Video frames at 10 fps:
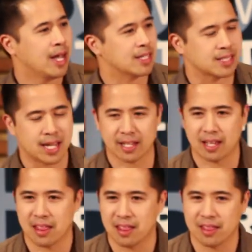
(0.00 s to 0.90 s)
and
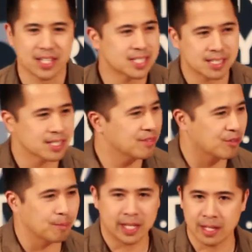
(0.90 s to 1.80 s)
saying, This isn't
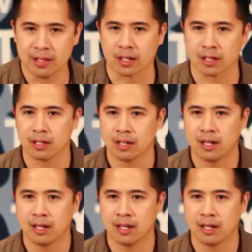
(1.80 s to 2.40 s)
for me either.